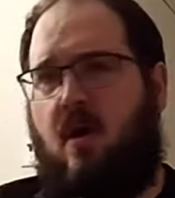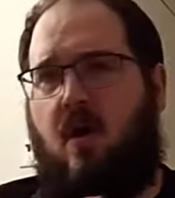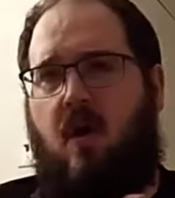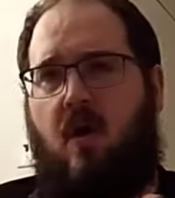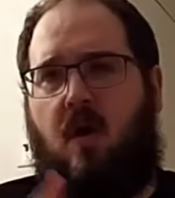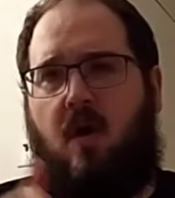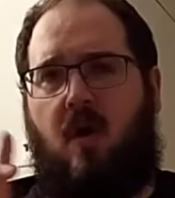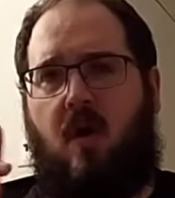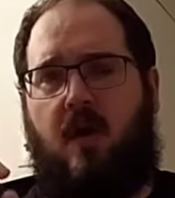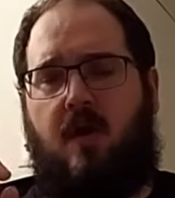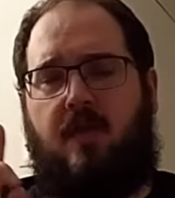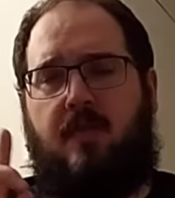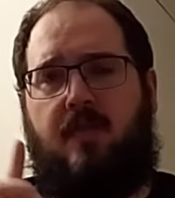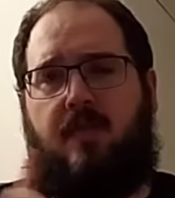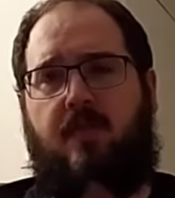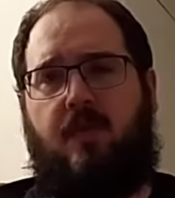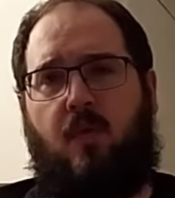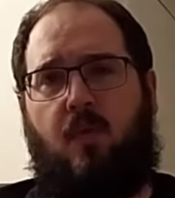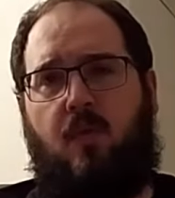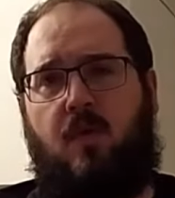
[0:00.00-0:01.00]
are
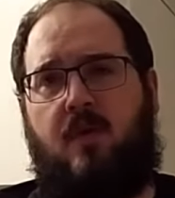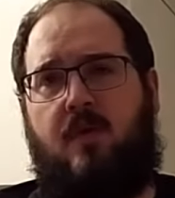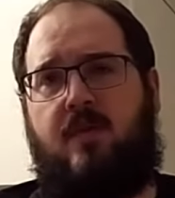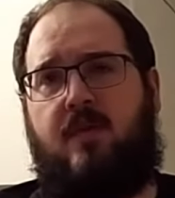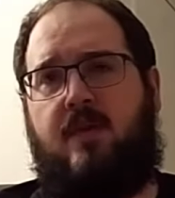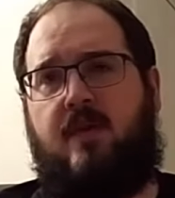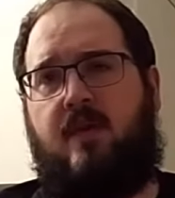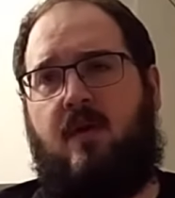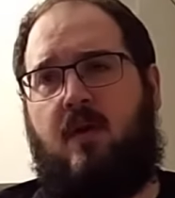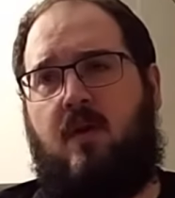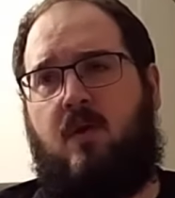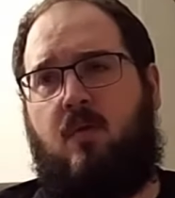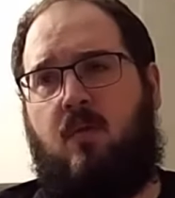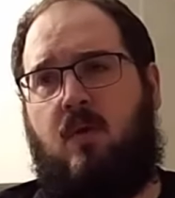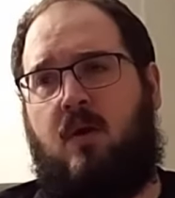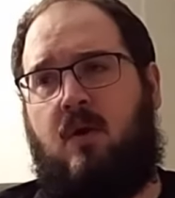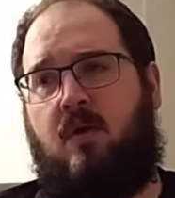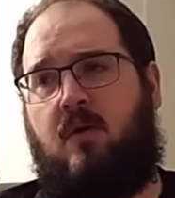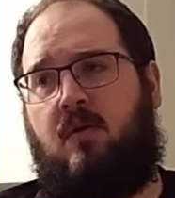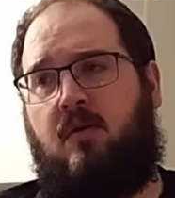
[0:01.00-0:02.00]
Thor The Dark
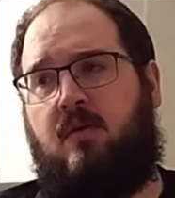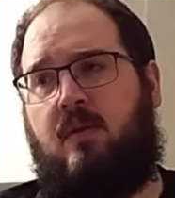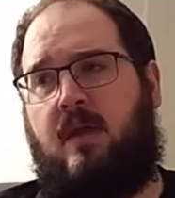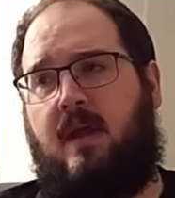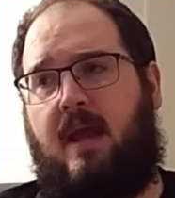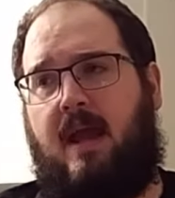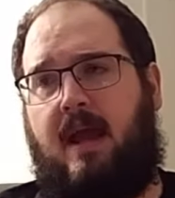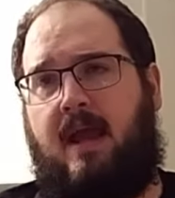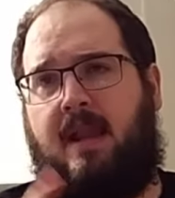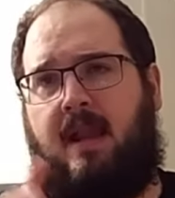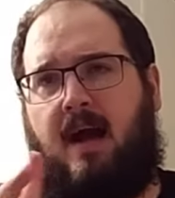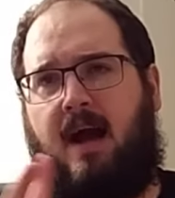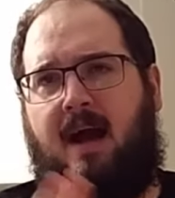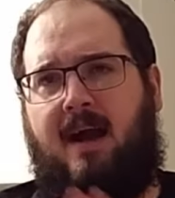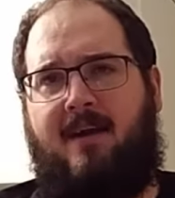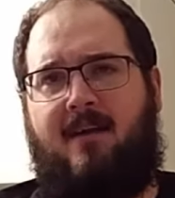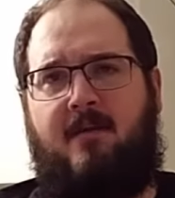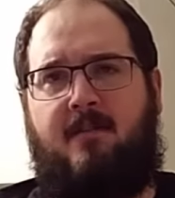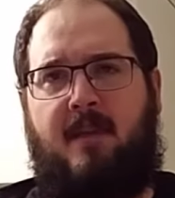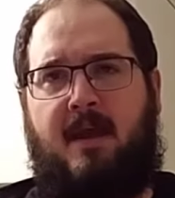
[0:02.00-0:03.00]
World and
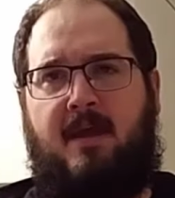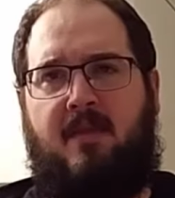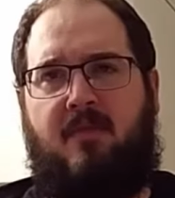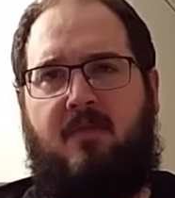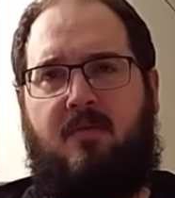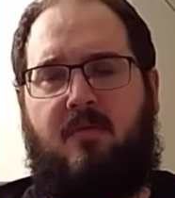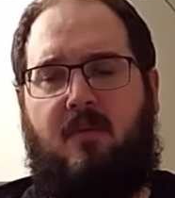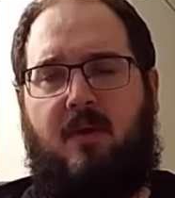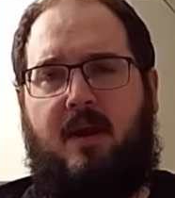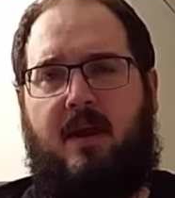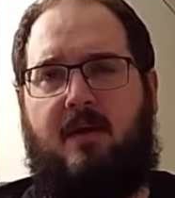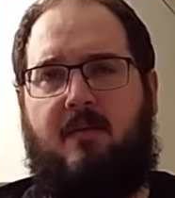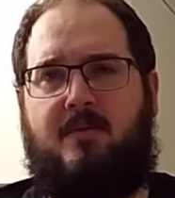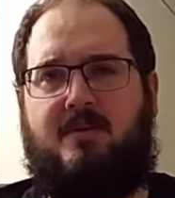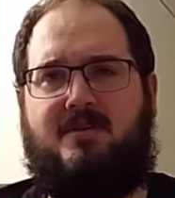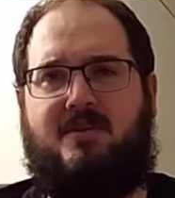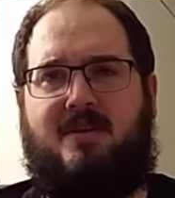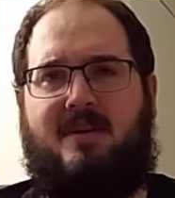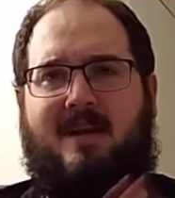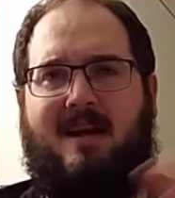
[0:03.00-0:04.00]
Iron Man 3,
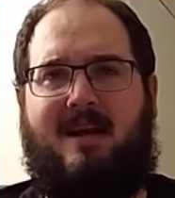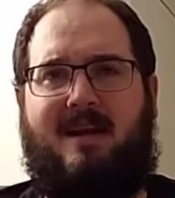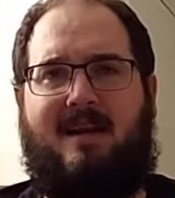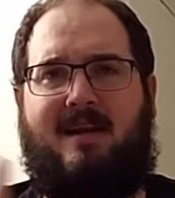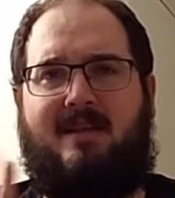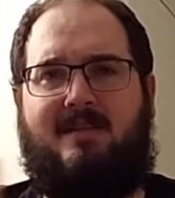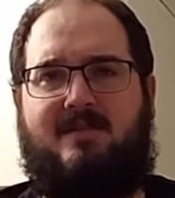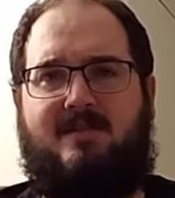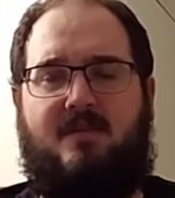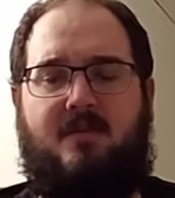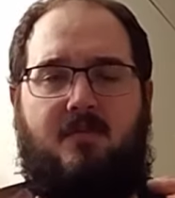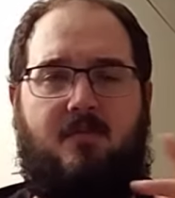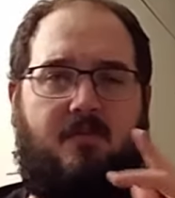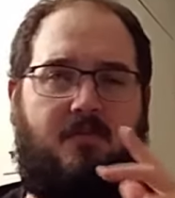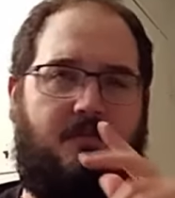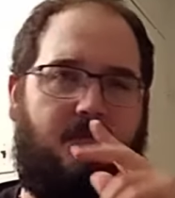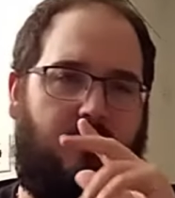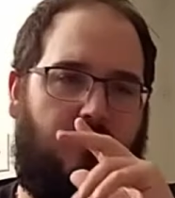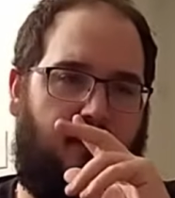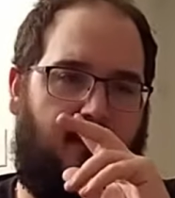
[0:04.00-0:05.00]
which are kind of too
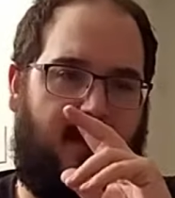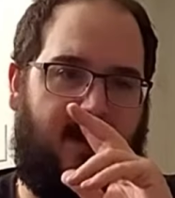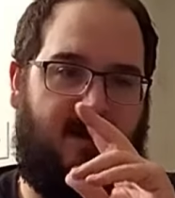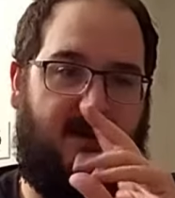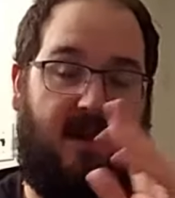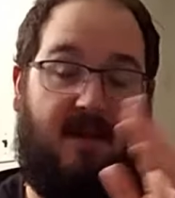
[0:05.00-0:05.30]
weird.